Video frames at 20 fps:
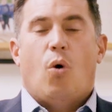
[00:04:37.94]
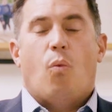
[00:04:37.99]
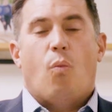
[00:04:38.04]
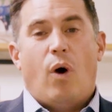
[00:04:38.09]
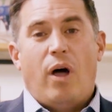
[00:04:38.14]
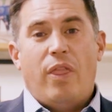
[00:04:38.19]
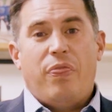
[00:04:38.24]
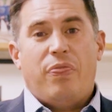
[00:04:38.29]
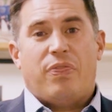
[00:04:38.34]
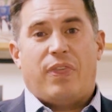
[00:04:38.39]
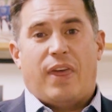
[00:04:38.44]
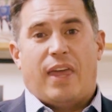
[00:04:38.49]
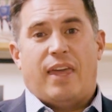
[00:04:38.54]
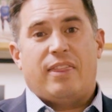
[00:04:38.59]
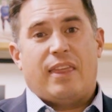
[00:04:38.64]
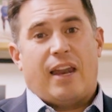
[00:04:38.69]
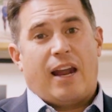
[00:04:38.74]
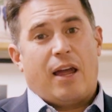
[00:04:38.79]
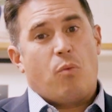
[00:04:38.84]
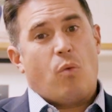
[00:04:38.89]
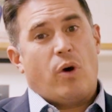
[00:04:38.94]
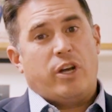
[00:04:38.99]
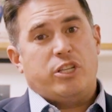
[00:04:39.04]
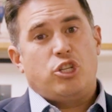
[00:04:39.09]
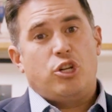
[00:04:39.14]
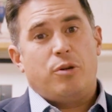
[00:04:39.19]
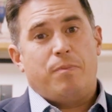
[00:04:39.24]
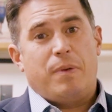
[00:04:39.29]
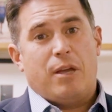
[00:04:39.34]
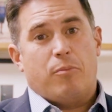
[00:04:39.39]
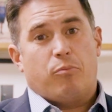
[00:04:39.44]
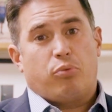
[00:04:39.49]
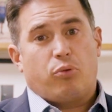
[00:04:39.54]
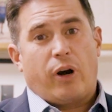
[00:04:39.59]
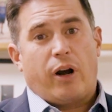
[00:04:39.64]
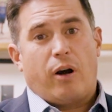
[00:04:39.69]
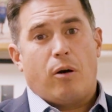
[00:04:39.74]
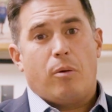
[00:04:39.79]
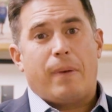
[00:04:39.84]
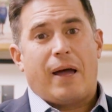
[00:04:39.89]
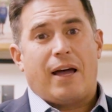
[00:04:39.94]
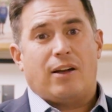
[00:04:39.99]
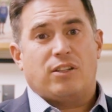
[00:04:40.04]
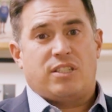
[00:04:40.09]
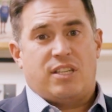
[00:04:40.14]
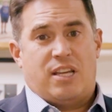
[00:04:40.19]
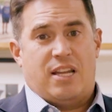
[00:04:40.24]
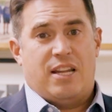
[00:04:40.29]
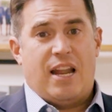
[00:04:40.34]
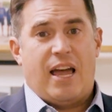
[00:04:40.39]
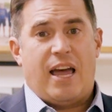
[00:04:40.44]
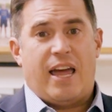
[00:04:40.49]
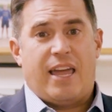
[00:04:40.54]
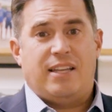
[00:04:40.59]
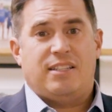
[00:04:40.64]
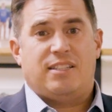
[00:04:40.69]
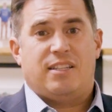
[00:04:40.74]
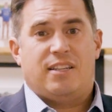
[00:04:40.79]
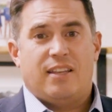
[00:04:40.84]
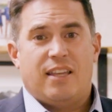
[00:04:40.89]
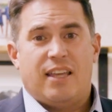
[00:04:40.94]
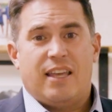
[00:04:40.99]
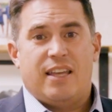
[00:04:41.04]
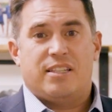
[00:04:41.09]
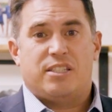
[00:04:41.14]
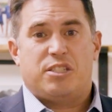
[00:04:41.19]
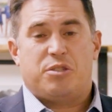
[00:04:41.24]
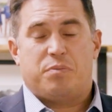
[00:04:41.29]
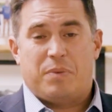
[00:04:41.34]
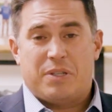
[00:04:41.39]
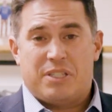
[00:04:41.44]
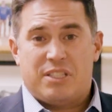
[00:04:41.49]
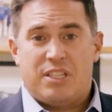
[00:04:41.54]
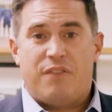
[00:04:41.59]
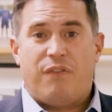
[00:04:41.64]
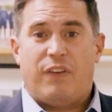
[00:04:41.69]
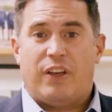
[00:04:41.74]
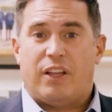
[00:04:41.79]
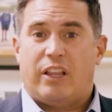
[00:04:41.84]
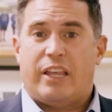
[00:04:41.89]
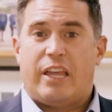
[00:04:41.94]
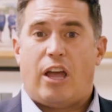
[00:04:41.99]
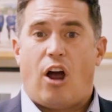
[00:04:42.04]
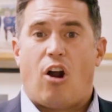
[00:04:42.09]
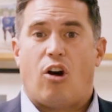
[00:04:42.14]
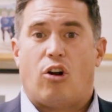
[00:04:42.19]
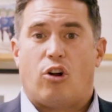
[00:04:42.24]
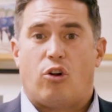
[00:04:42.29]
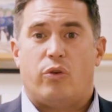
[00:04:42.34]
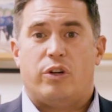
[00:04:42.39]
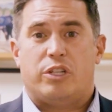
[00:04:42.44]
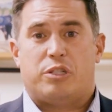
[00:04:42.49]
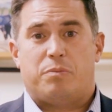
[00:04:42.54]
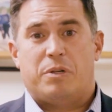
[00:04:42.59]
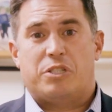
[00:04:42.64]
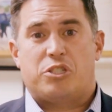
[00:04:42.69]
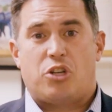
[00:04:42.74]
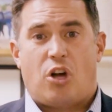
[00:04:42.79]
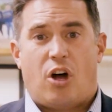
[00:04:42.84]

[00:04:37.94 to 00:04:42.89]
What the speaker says: One thing that I want you to be in prayer about tonight is specifically our Christmas